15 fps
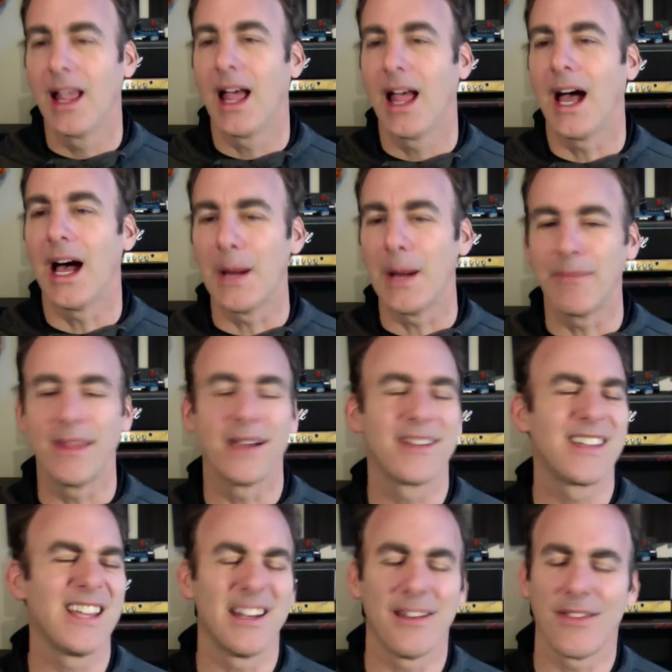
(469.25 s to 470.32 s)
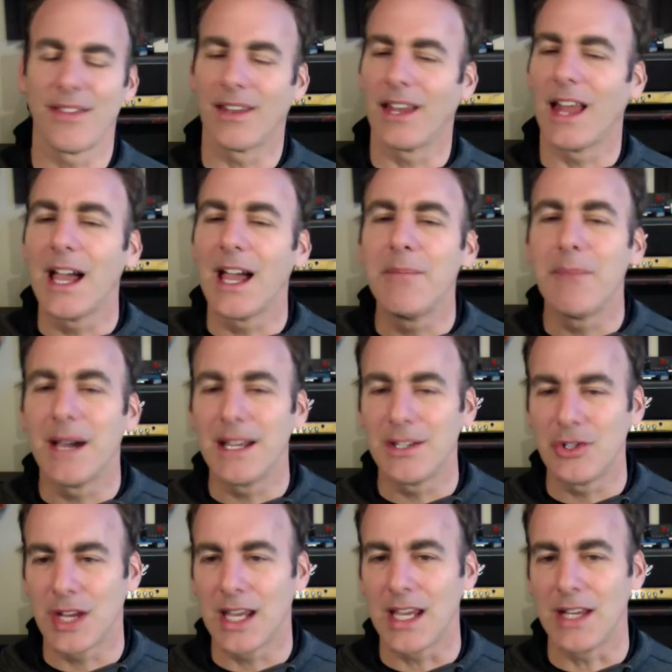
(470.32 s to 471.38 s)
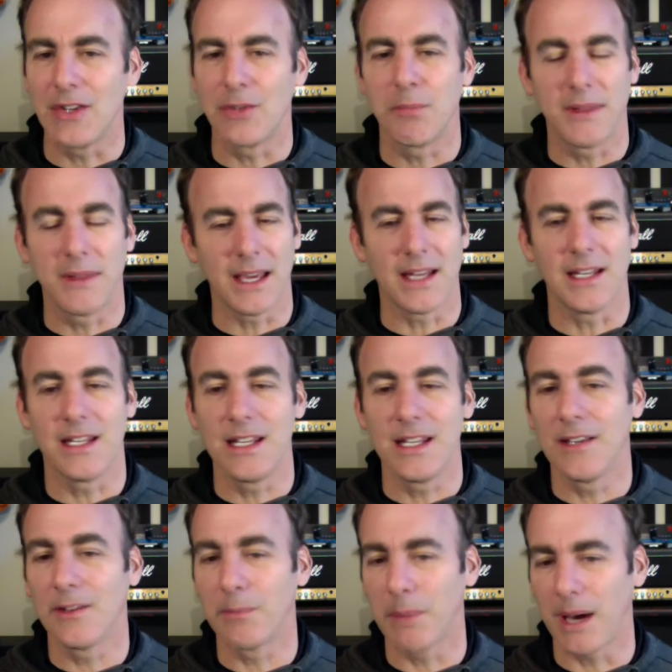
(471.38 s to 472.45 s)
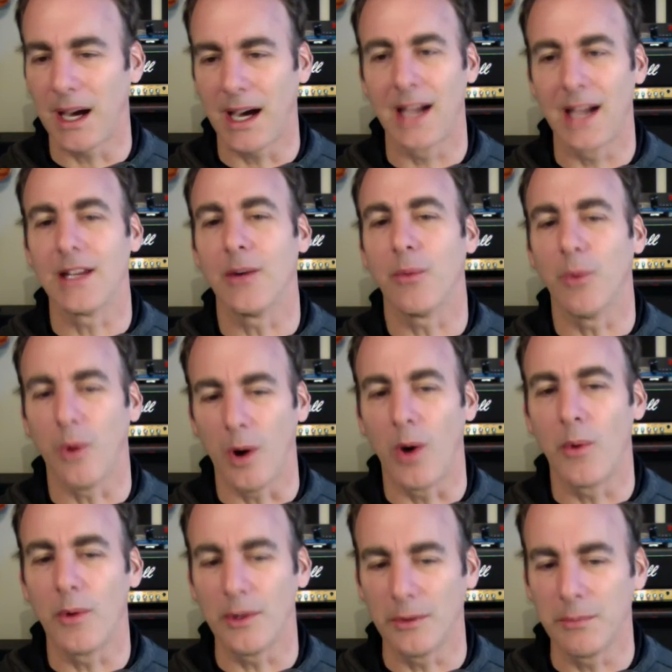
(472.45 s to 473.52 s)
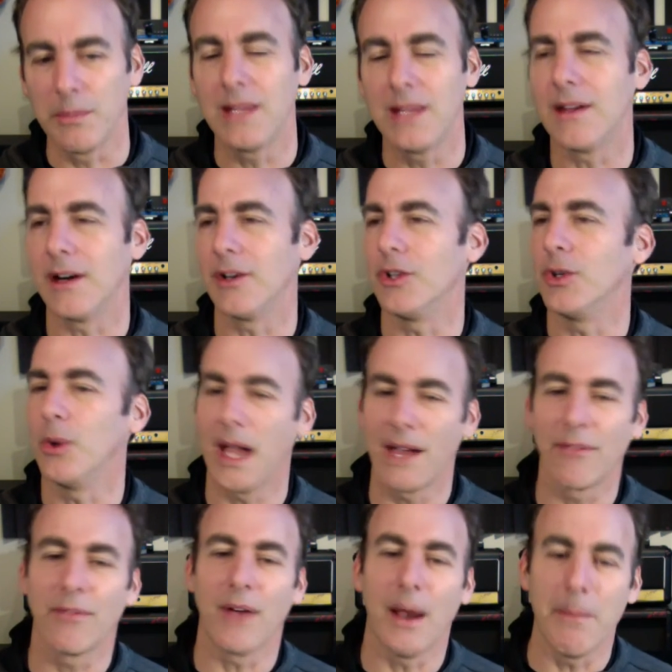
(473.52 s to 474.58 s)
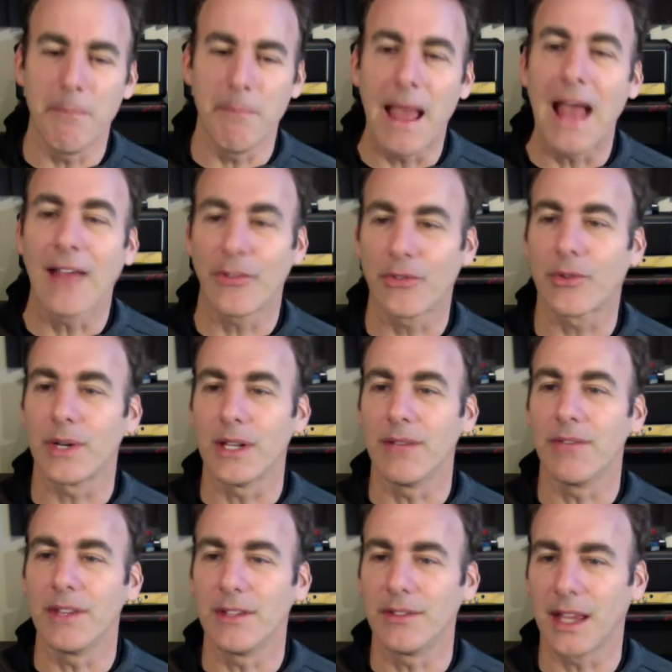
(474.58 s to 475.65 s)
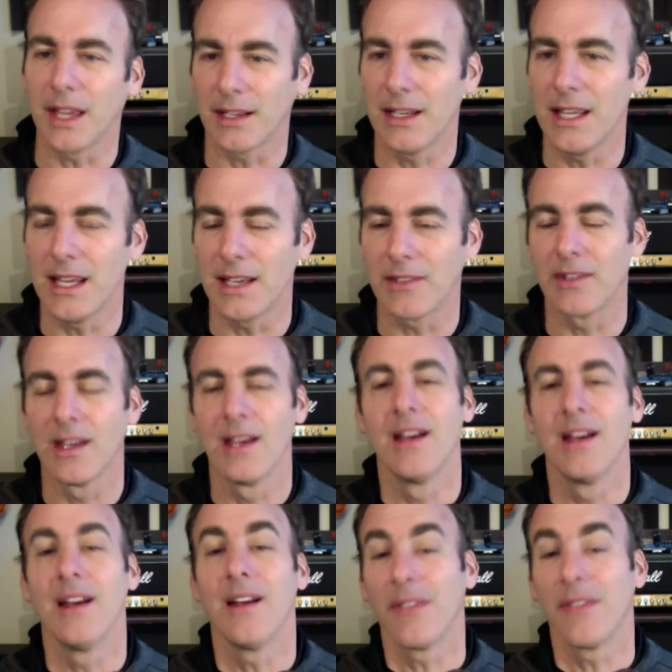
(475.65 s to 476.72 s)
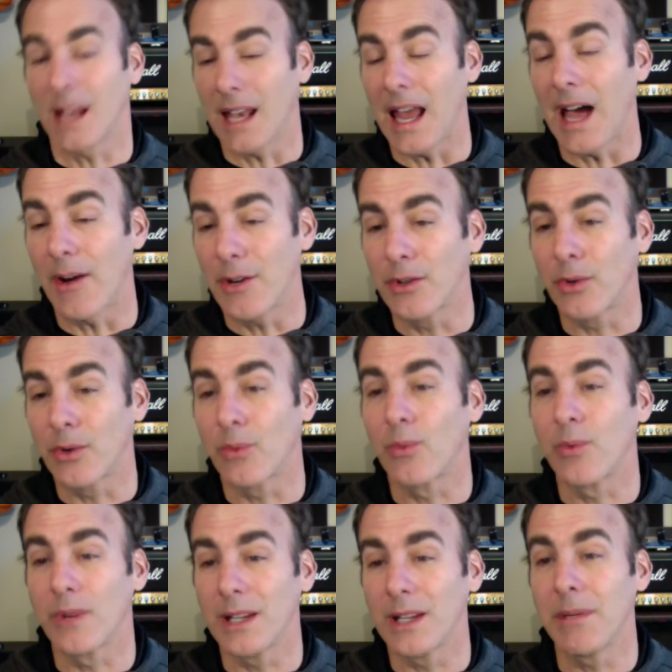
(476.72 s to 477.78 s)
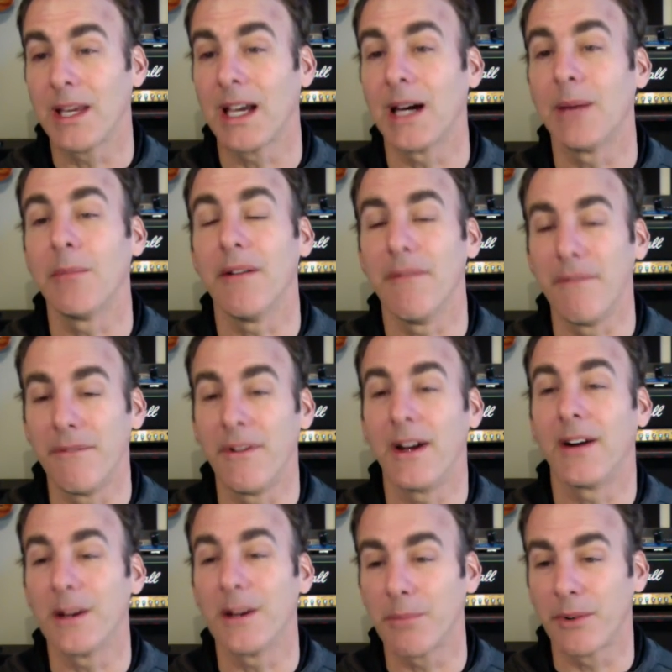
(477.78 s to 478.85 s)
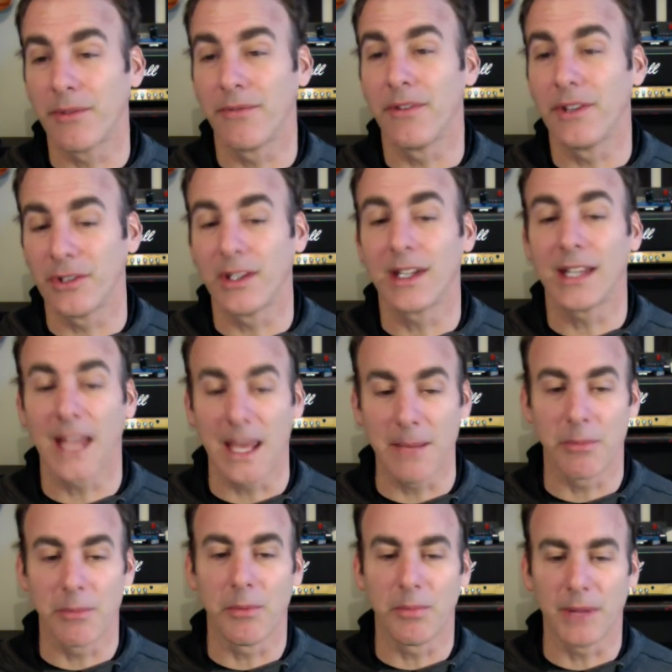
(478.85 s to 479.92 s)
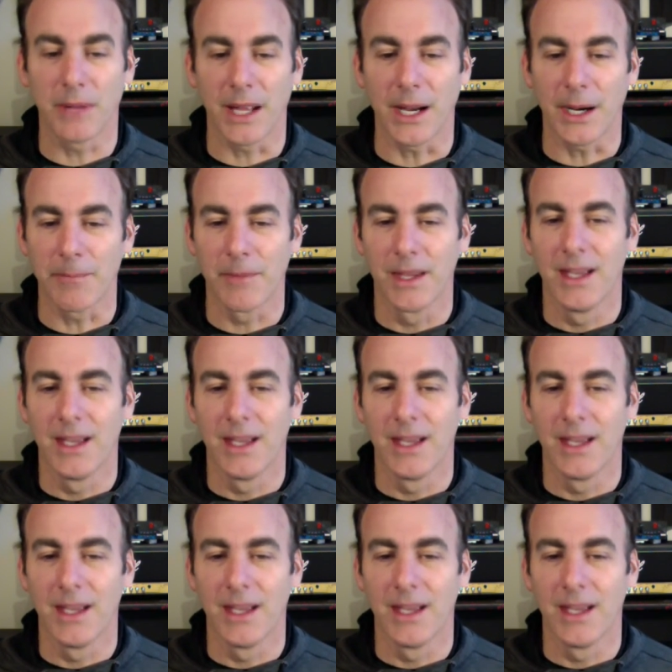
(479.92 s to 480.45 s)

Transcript: Now again, the line might change, but the ideas behind it will always be there. You'll have a mastery of these techniques that allow you to really become a very proficient, capable player.